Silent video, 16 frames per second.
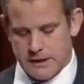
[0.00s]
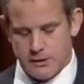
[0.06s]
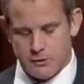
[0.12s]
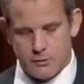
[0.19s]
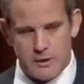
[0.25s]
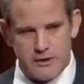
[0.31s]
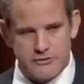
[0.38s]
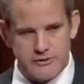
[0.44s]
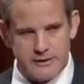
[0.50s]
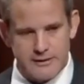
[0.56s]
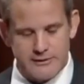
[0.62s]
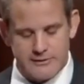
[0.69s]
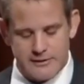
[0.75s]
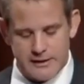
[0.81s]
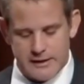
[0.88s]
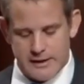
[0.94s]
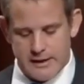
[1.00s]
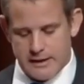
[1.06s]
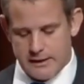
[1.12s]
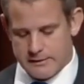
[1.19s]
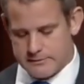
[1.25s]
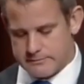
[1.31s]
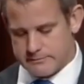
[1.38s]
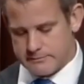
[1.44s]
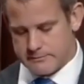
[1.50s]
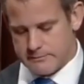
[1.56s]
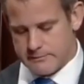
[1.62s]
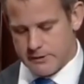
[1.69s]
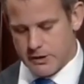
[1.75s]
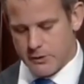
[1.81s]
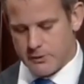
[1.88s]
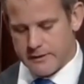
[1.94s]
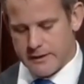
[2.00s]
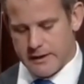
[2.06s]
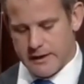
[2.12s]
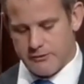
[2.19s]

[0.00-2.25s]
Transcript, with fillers: I can rest easy at night, knowing